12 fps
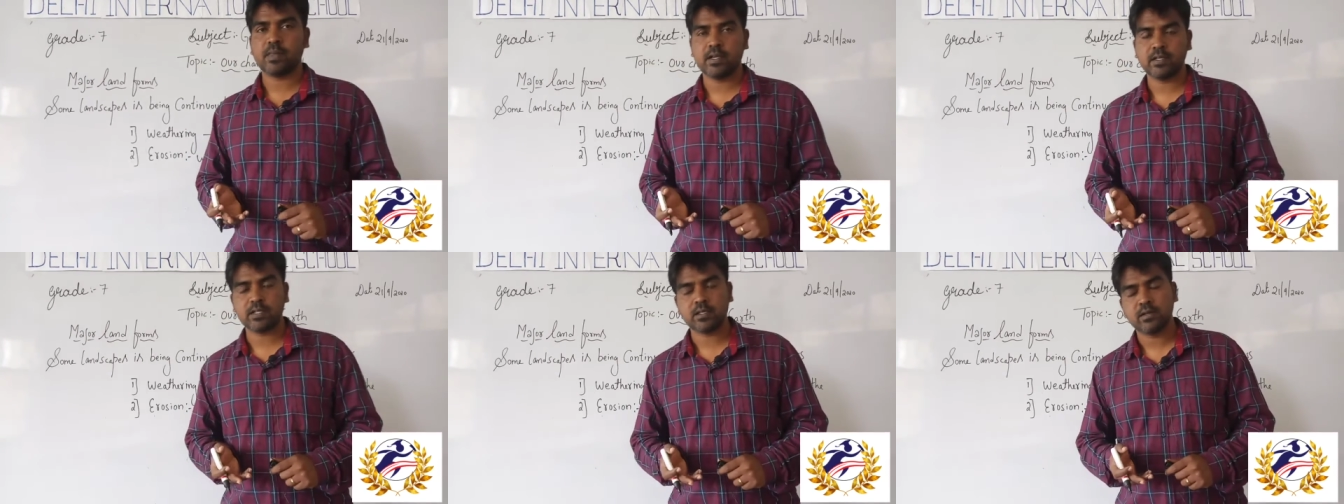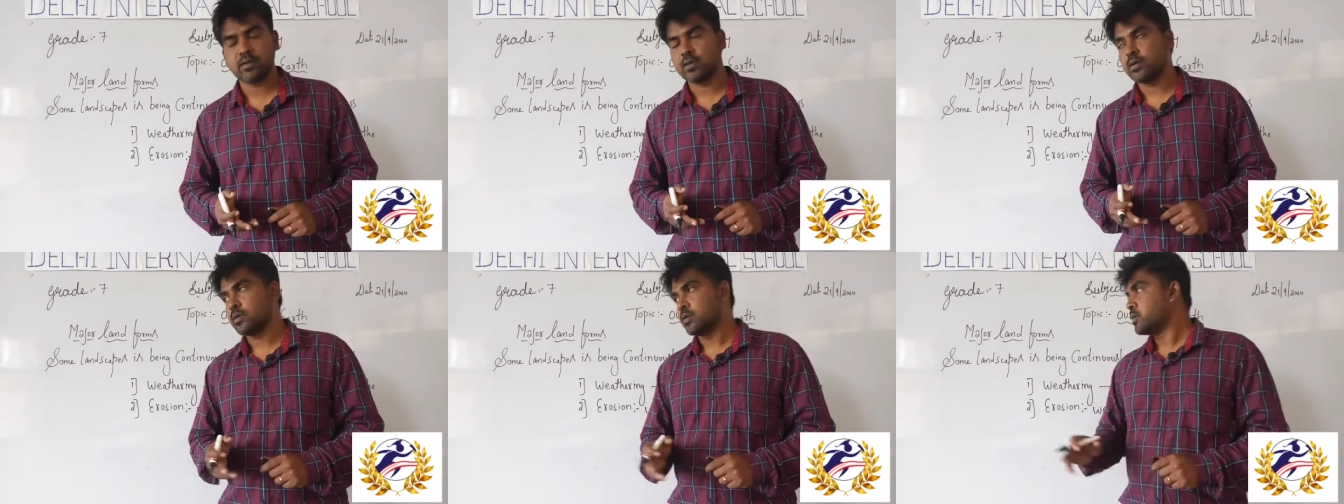Yes.
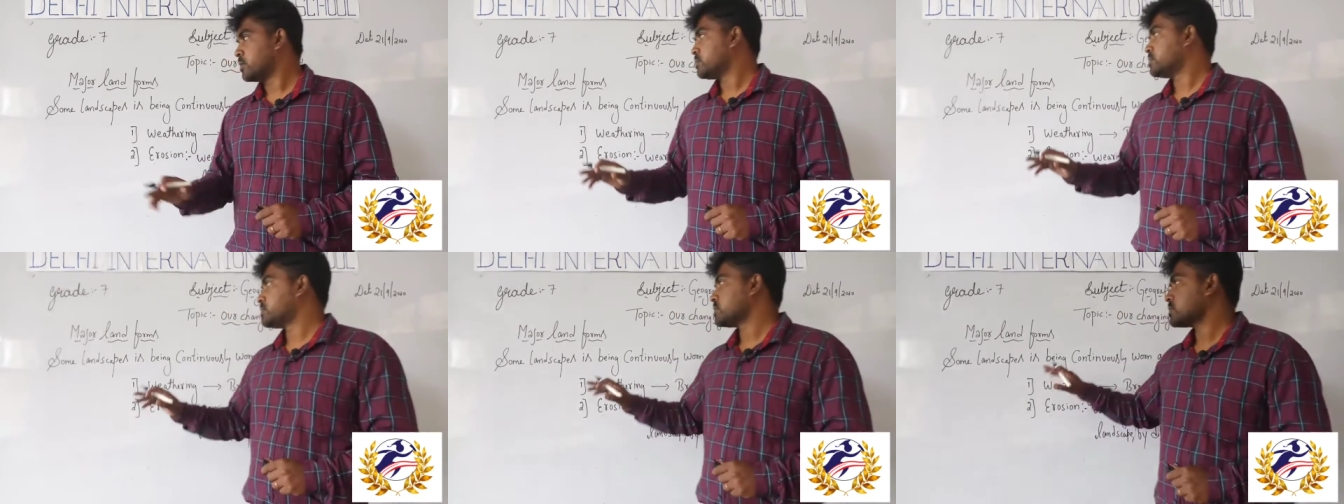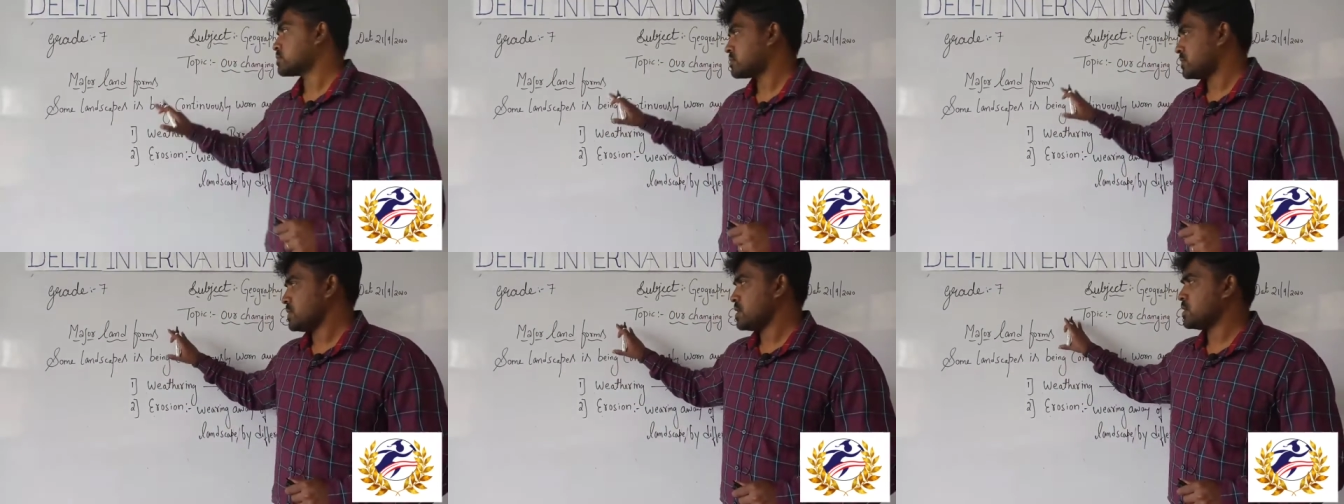
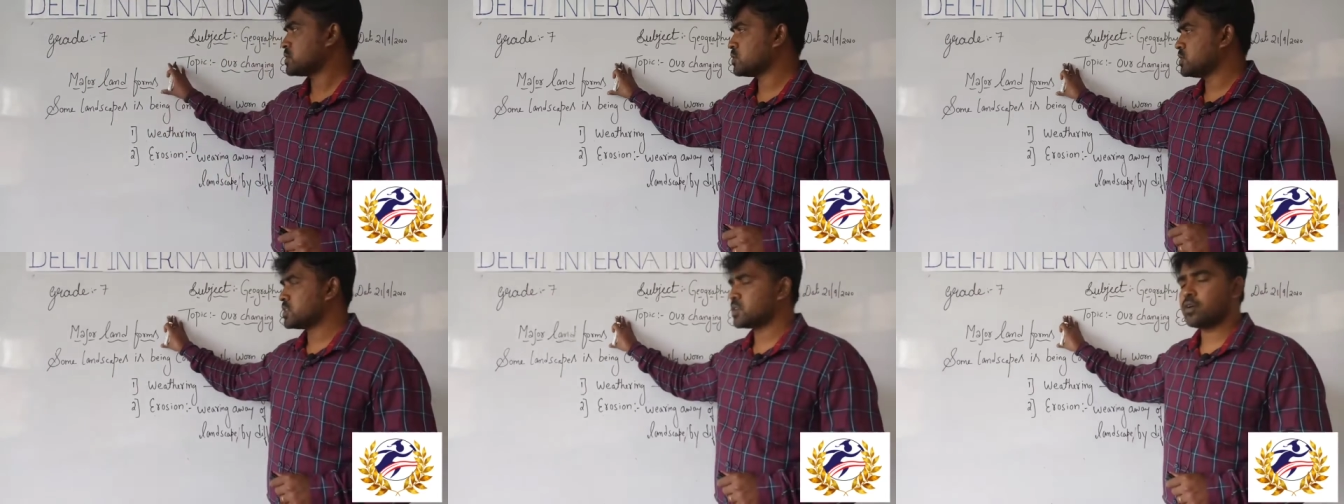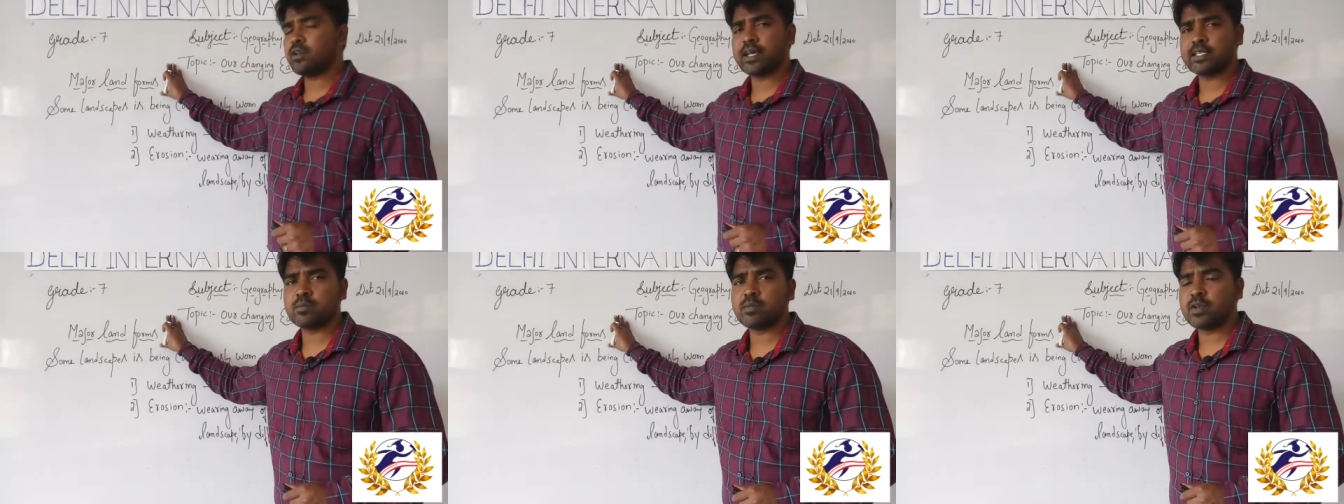So these are all
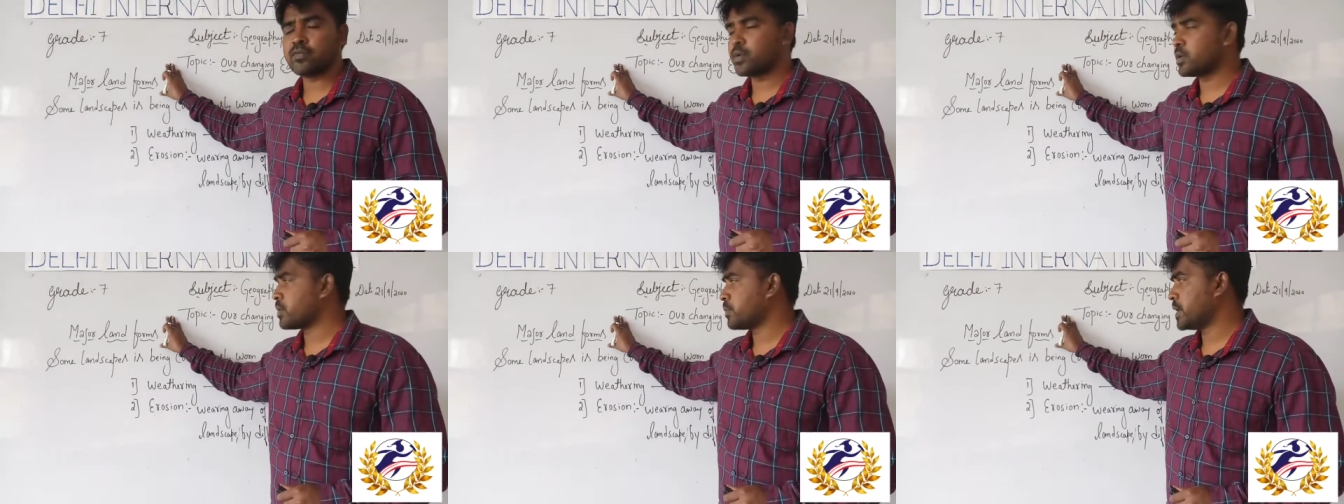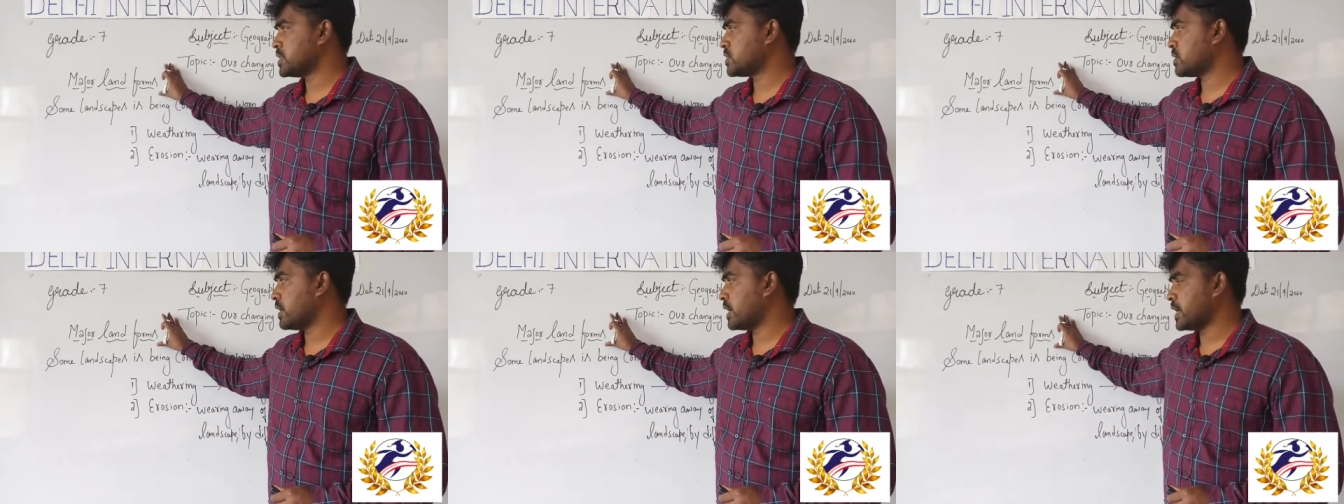example for
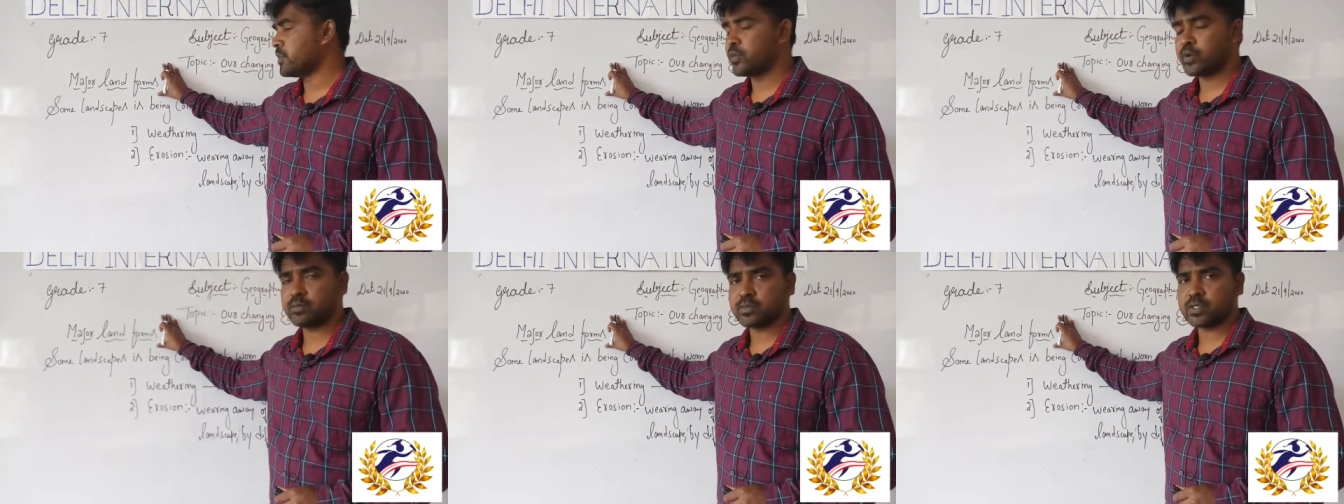major landforms.